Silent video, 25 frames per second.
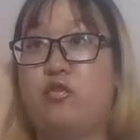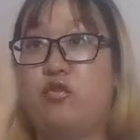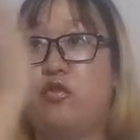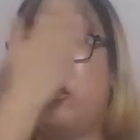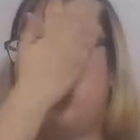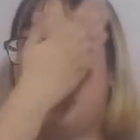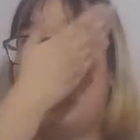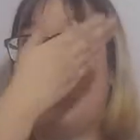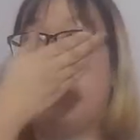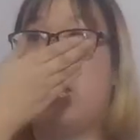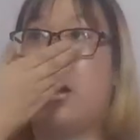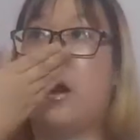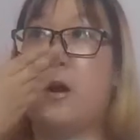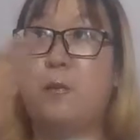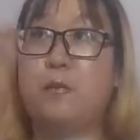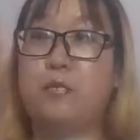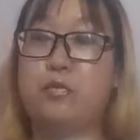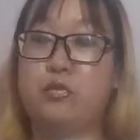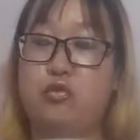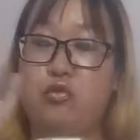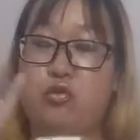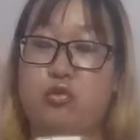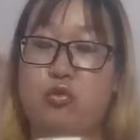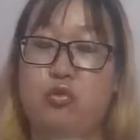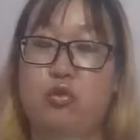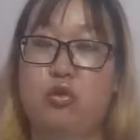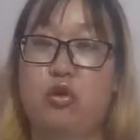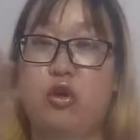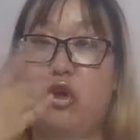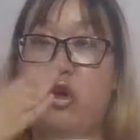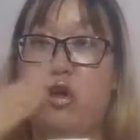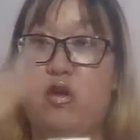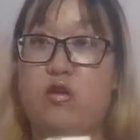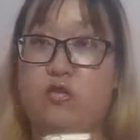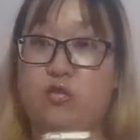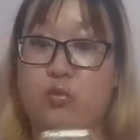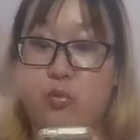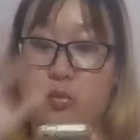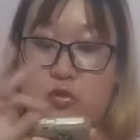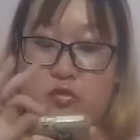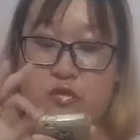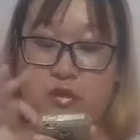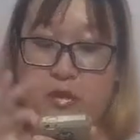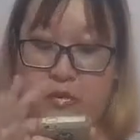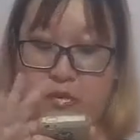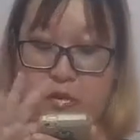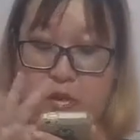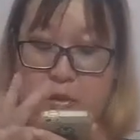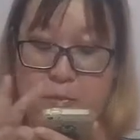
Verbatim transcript: so it can help to smooth out your